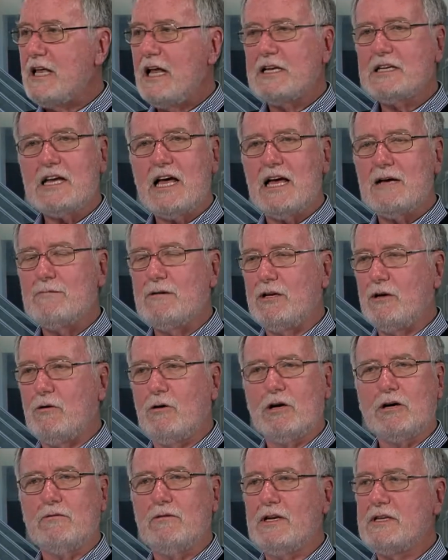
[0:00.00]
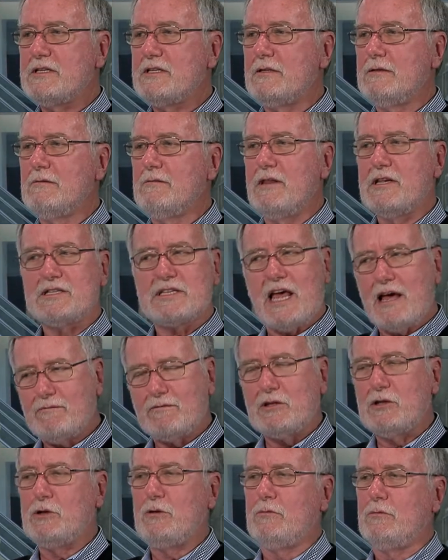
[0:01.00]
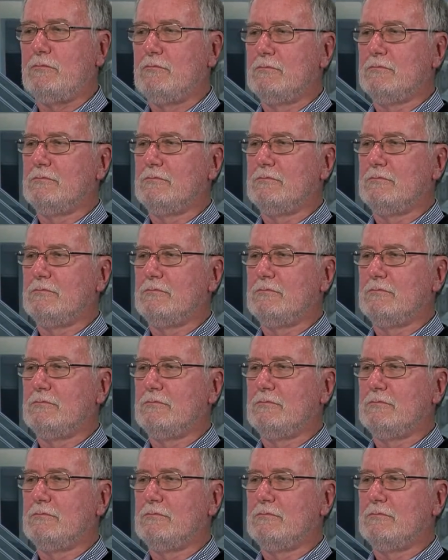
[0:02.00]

dot com and order it this afternoon.